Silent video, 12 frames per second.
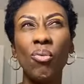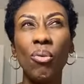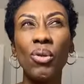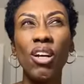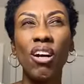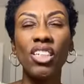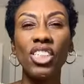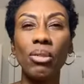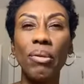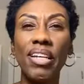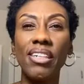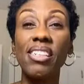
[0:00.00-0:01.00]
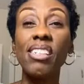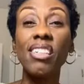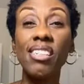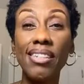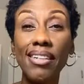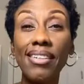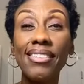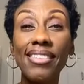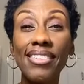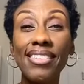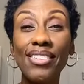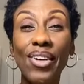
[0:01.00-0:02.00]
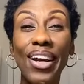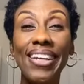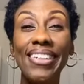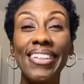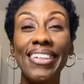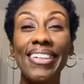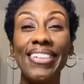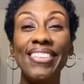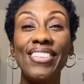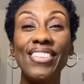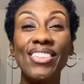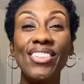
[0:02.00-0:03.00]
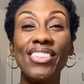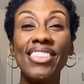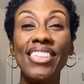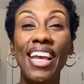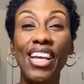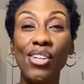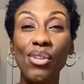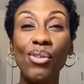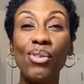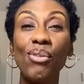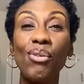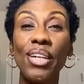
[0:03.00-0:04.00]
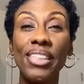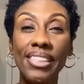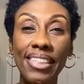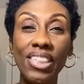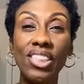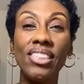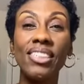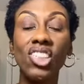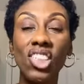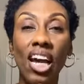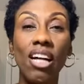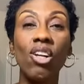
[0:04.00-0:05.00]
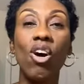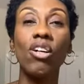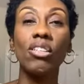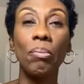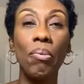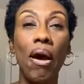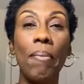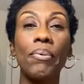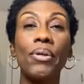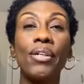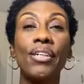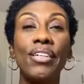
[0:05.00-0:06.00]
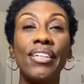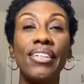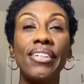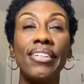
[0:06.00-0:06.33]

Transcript: what we call in Jamaica sustenance, right, to take you through and teach this child all the proper